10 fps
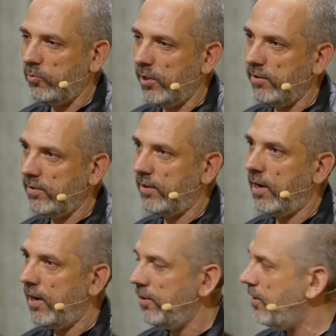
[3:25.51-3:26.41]
and when they
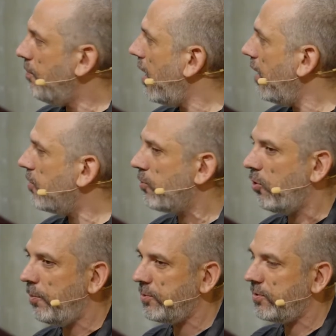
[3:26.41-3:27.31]
die, the
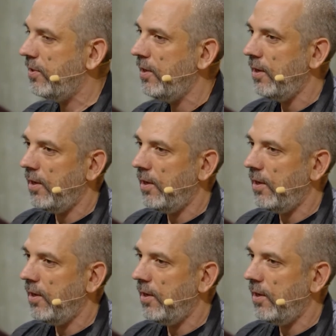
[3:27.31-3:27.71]
microbes